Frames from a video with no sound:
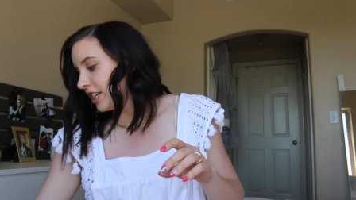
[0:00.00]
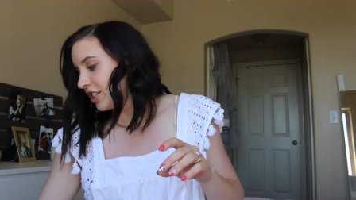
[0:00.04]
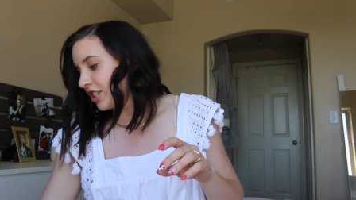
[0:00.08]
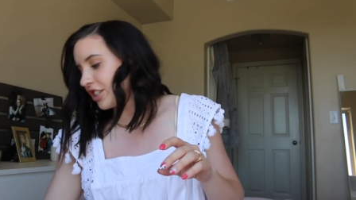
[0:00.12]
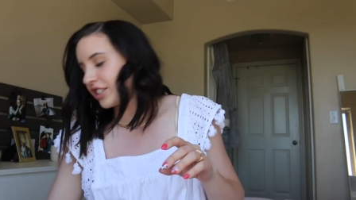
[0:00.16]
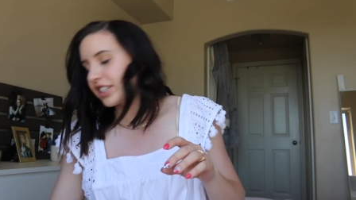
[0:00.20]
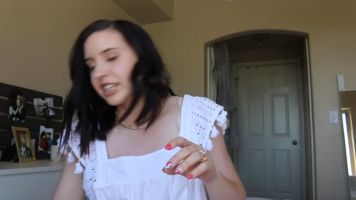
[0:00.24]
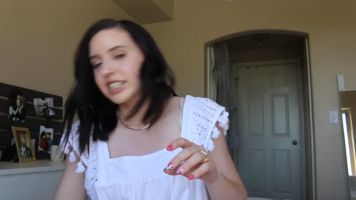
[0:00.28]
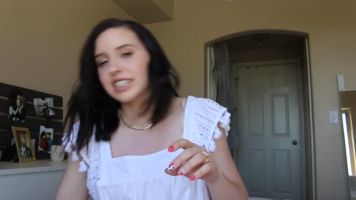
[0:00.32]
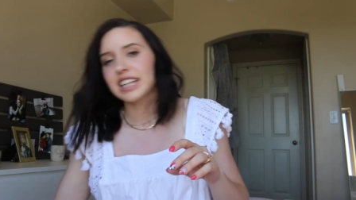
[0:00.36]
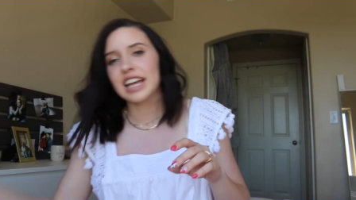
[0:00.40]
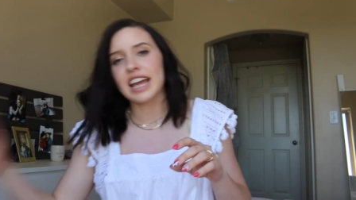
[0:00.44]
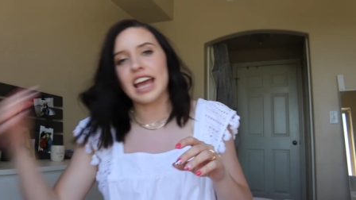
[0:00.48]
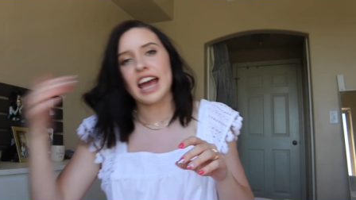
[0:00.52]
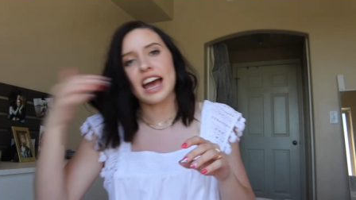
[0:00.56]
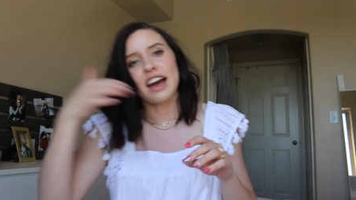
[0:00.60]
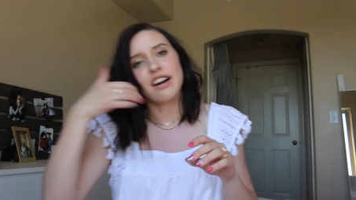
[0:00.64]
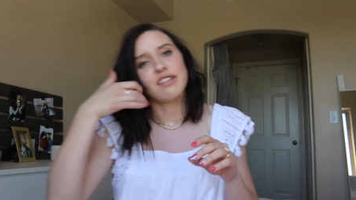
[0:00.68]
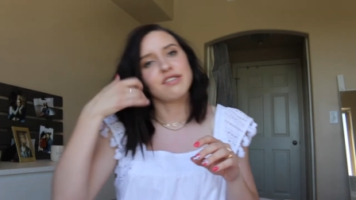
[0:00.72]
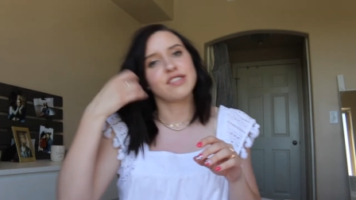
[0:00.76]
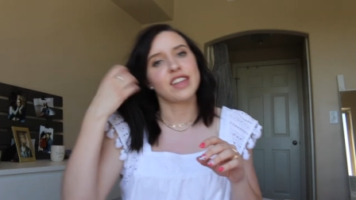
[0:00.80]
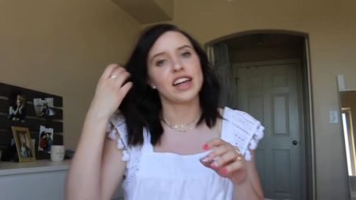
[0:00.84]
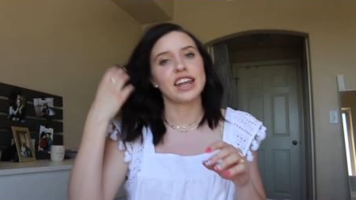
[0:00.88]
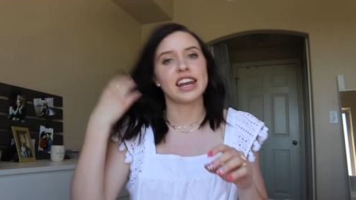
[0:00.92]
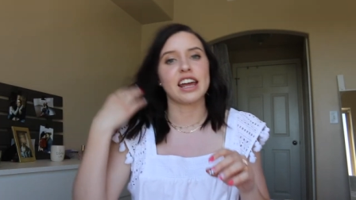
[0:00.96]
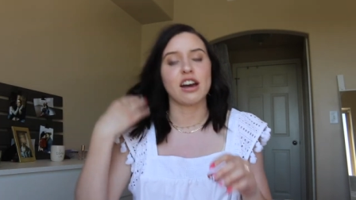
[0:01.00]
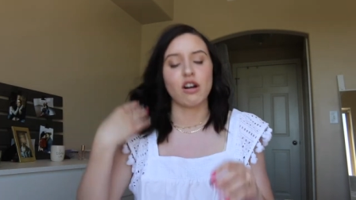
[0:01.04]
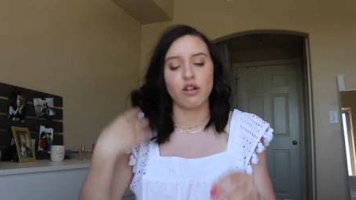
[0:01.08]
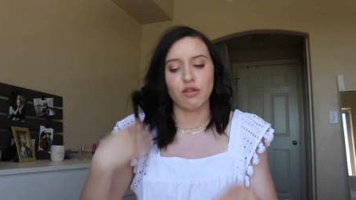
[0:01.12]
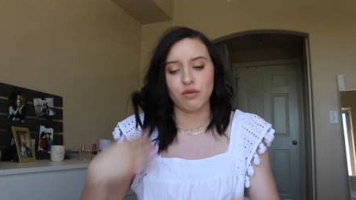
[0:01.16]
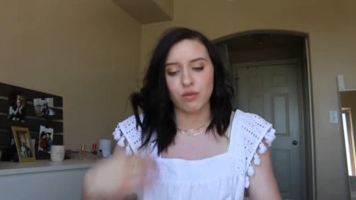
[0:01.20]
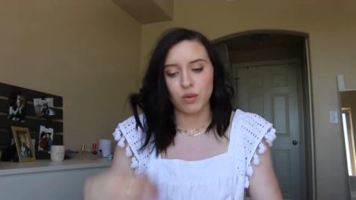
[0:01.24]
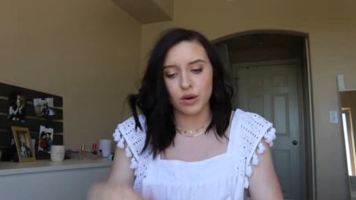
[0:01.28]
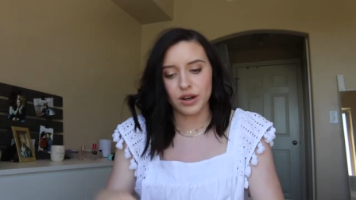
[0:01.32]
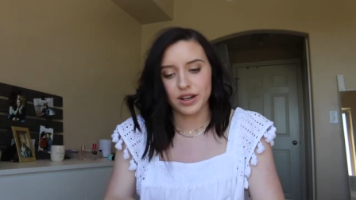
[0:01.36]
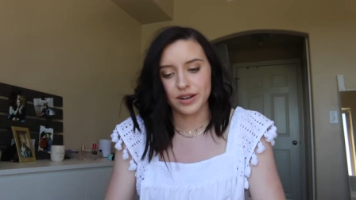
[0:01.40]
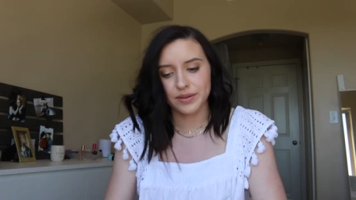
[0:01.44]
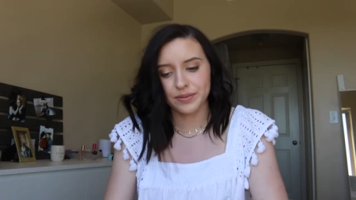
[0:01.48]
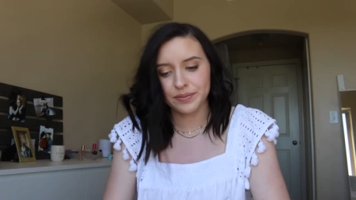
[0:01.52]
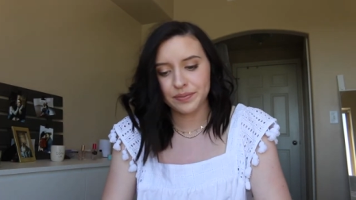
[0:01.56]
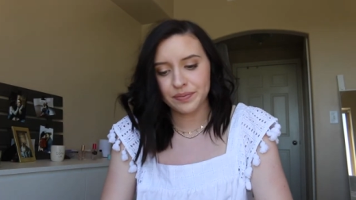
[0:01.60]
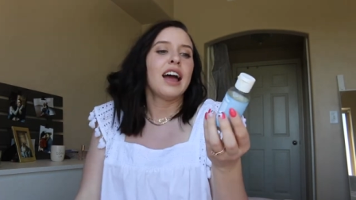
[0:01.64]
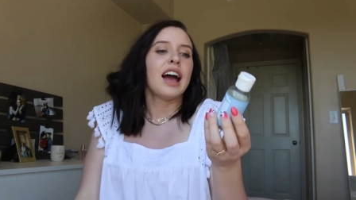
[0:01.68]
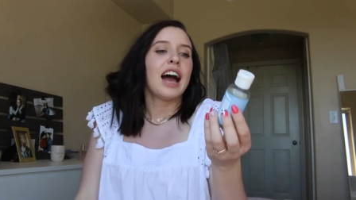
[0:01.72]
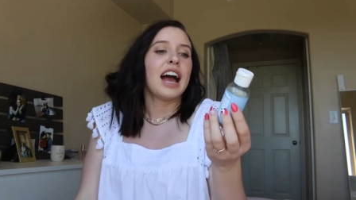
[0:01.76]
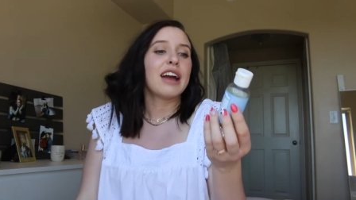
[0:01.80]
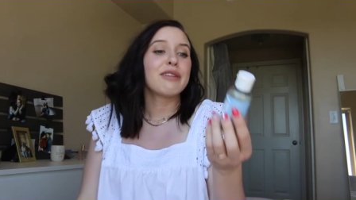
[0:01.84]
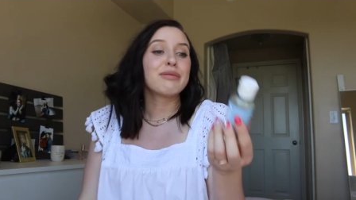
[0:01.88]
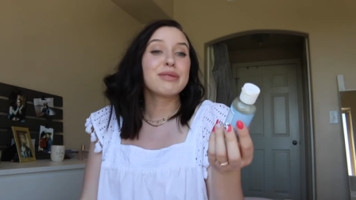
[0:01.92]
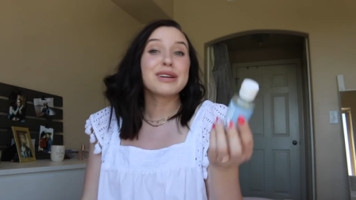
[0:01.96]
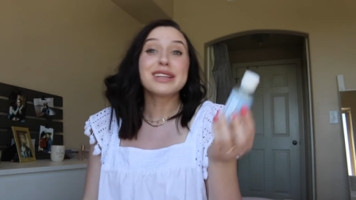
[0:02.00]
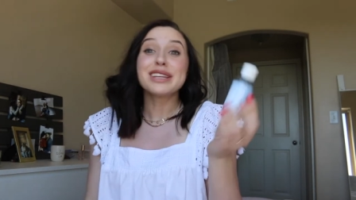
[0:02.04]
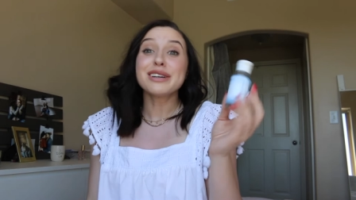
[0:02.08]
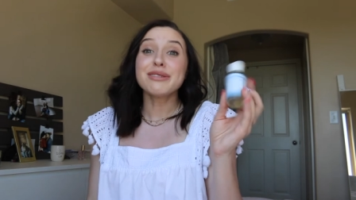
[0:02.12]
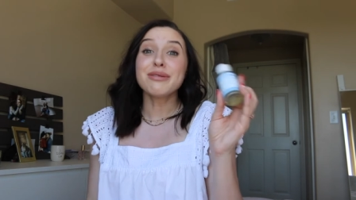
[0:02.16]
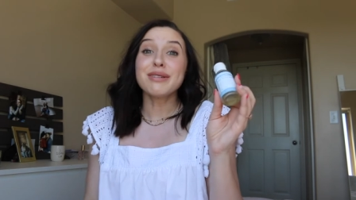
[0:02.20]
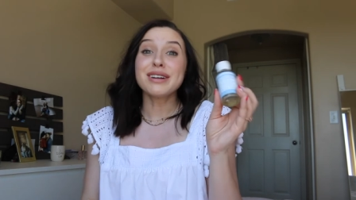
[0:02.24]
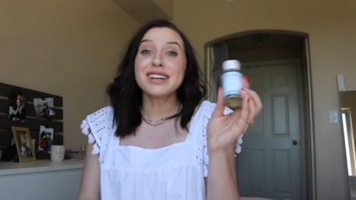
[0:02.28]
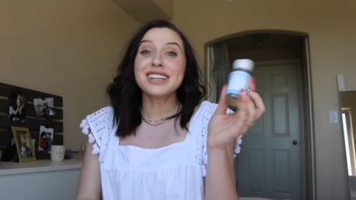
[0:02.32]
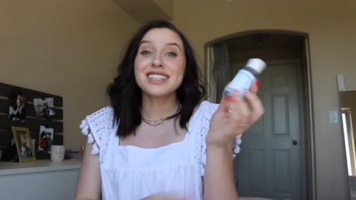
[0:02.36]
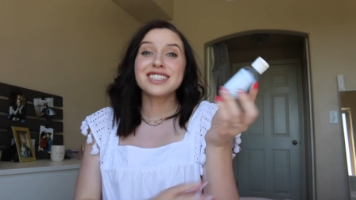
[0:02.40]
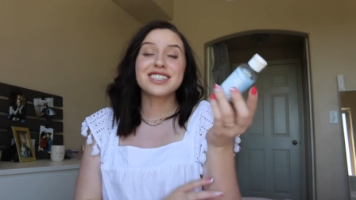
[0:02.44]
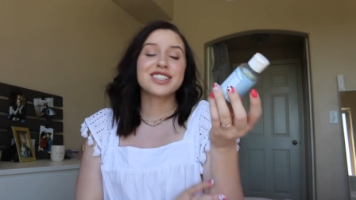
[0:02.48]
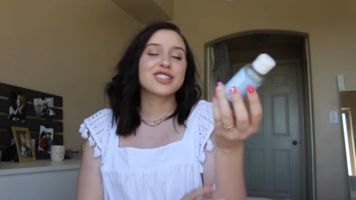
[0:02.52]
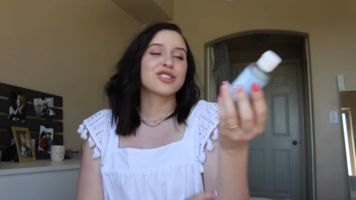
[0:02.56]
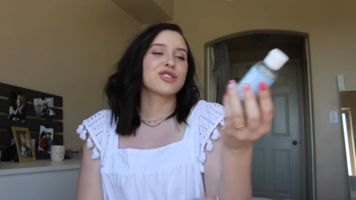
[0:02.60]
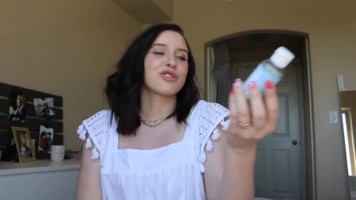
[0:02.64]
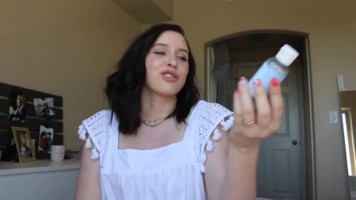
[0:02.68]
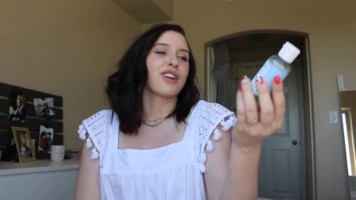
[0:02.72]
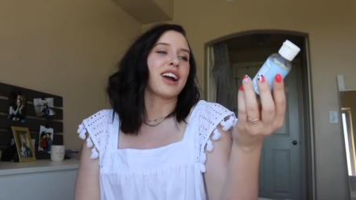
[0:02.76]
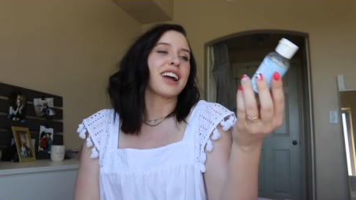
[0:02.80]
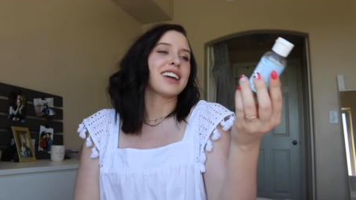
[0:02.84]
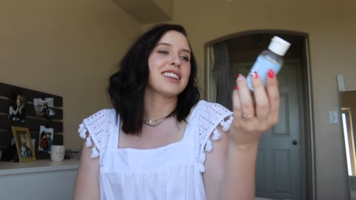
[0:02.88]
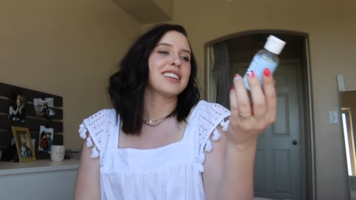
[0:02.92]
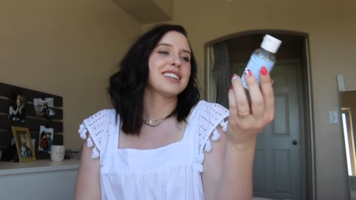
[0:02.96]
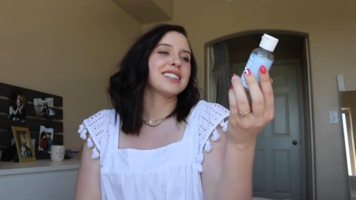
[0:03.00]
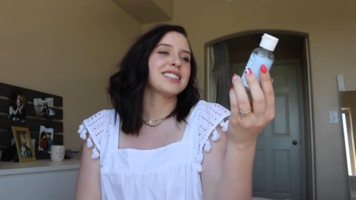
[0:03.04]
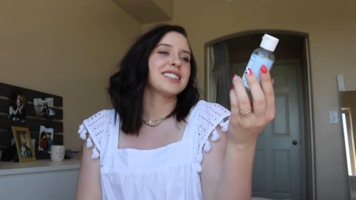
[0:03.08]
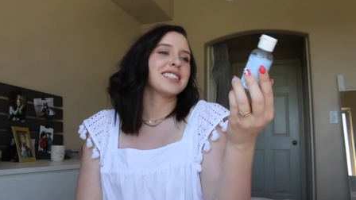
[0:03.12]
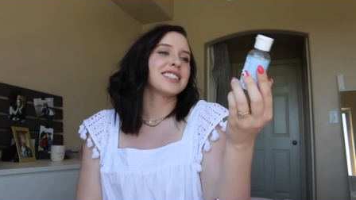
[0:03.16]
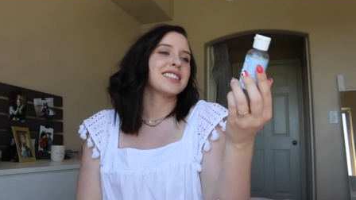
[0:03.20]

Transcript: just because I have that e.l.f. one. I really wanted to try this.